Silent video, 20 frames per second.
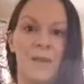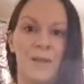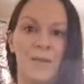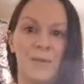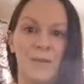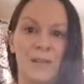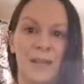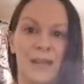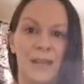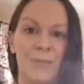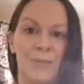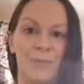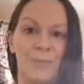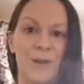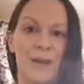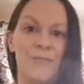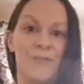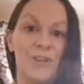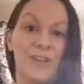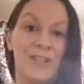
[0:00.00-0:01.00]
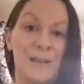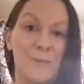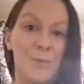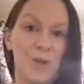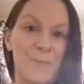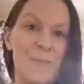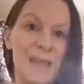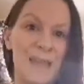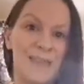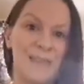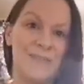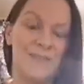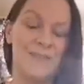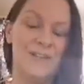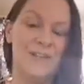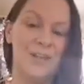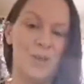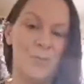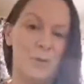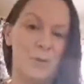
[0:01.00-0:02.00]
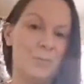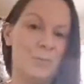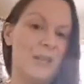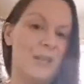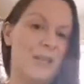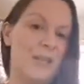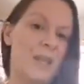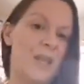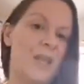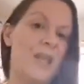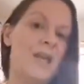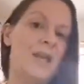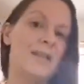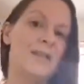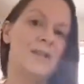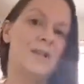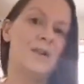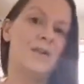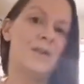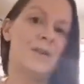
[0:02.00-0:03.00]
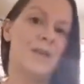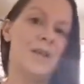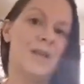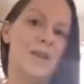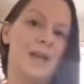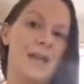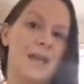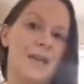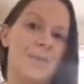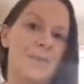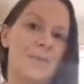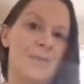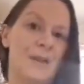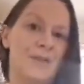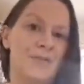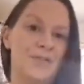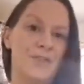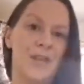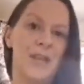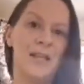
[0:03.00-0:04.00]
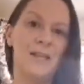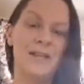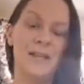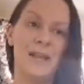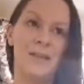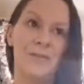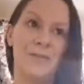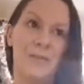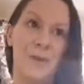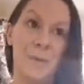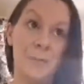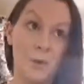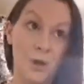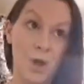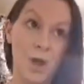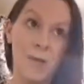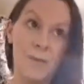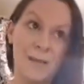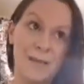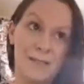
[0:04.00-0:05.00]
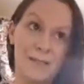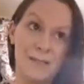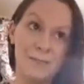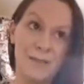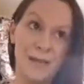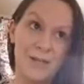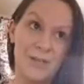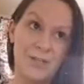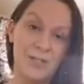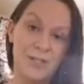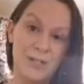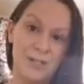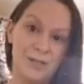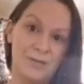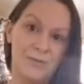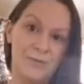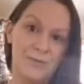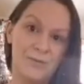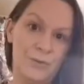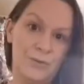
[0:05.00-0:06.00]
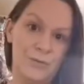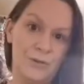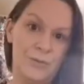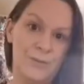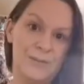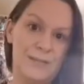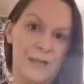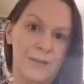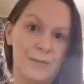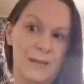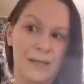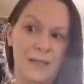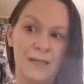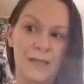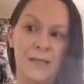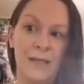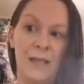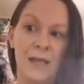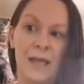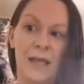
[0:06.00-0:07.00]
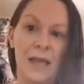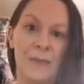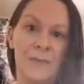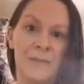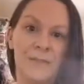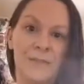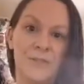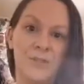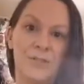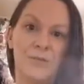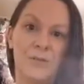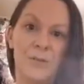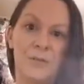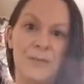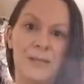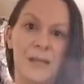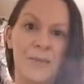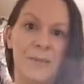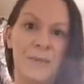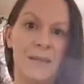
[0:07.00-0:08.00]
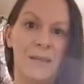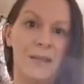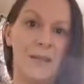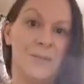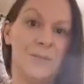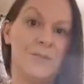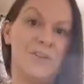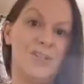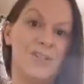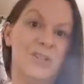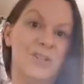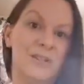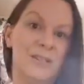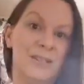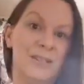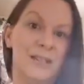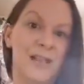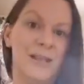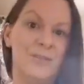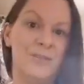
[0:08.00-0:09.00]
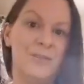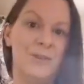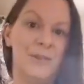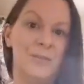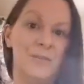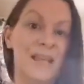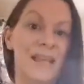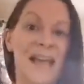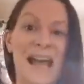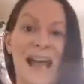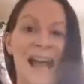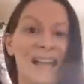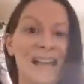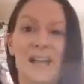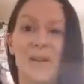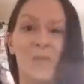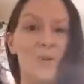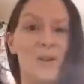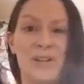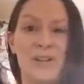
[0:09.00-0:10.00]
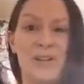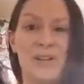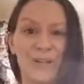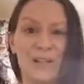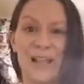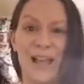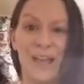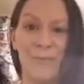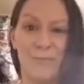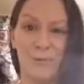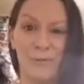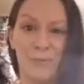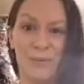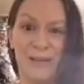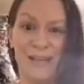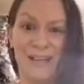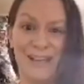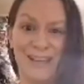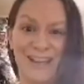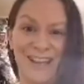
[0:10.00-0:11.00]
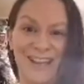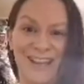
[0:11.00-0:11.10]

I want to keep them private because I'm going to make this video public so that I've commented, mentioned in a few of the groups that I'm in, business groups that I'm in, that I'm going to do these live streams. I didn't want to do it live public,